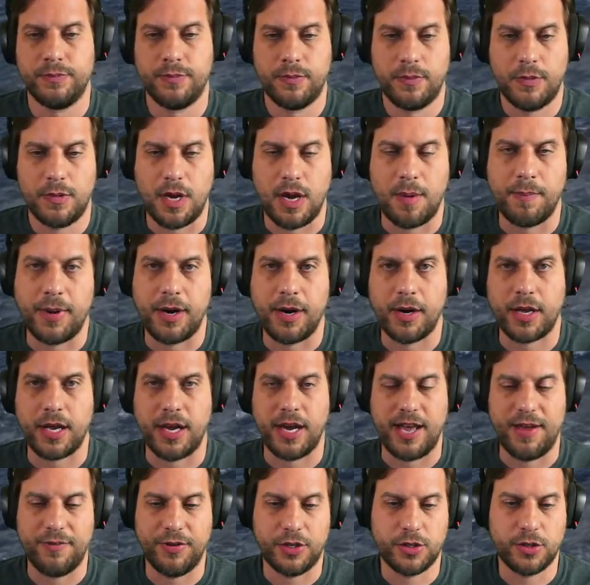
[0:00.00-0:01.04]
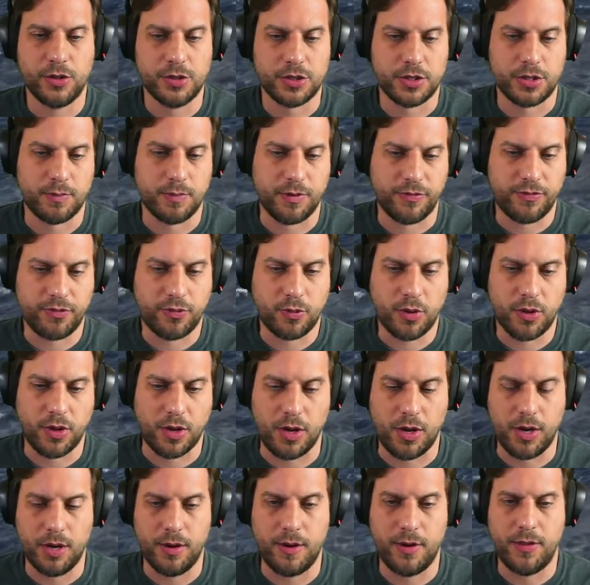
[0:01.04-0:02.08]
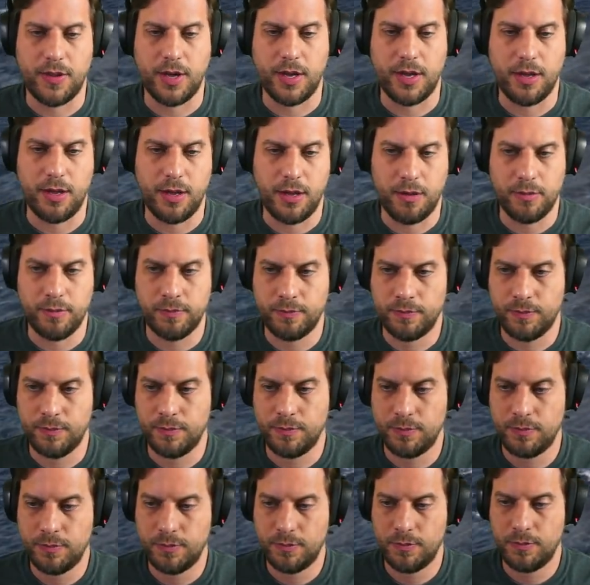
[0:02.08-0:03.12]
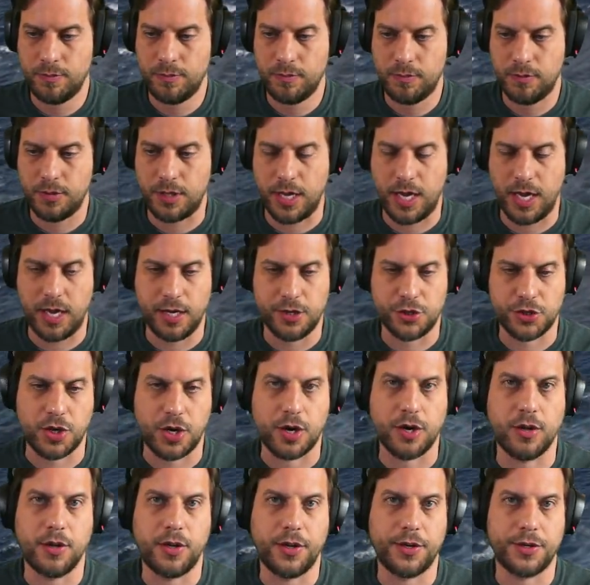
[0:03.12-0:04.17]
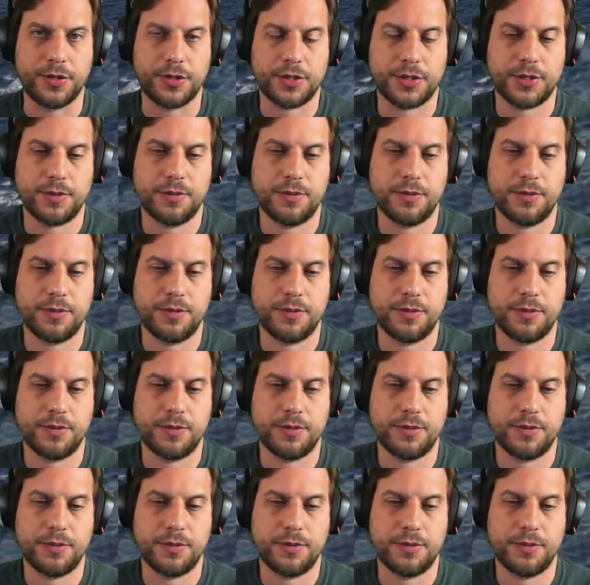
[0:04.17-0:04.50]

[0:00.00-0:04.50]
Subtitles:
American heavy cruiser before the 8-inch autoloaders.